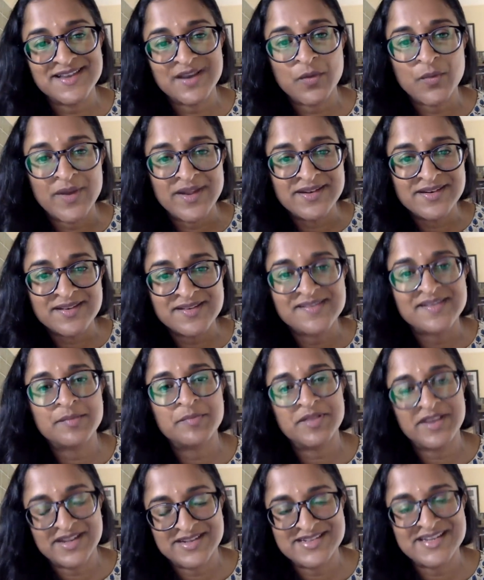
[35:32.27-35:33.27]
Like, when does the
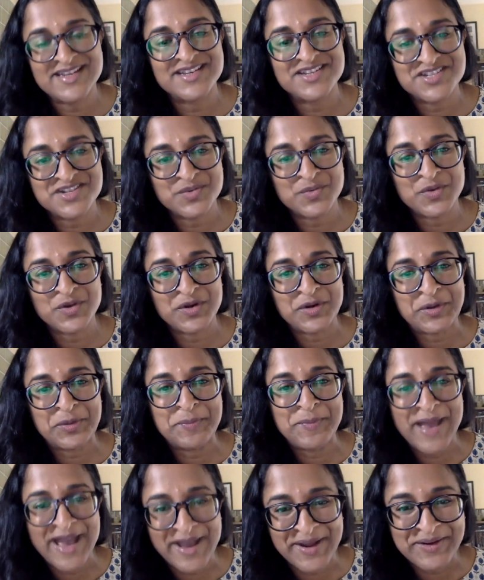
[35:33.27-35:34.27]
plantation worker
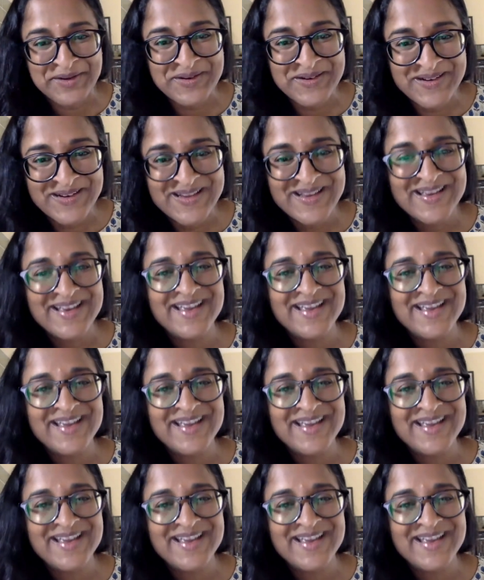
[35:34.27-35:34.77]
matter?